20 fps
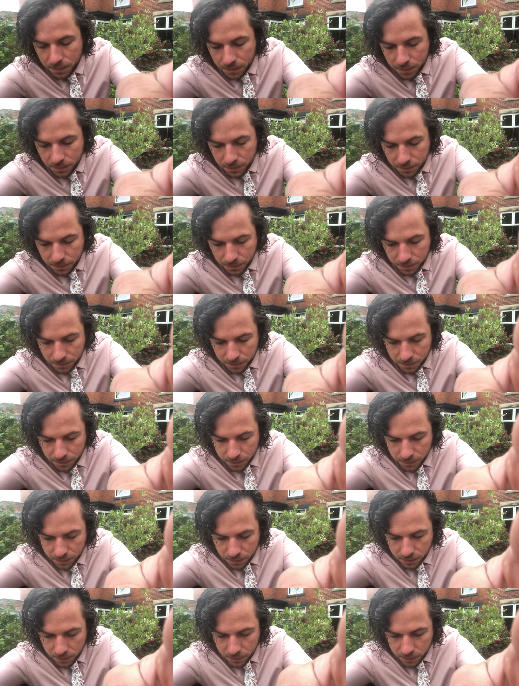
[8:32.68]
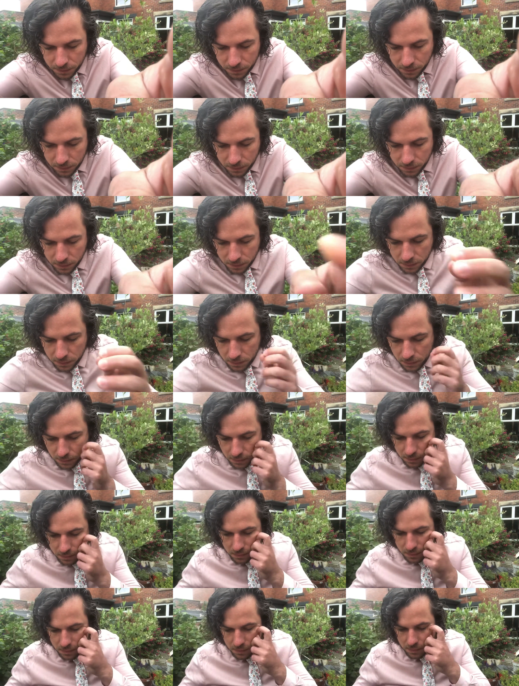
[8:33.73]

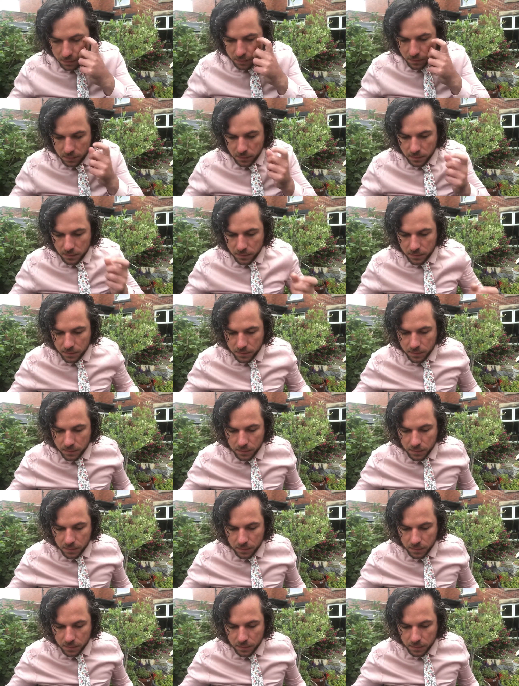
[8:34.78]
Nothing is said.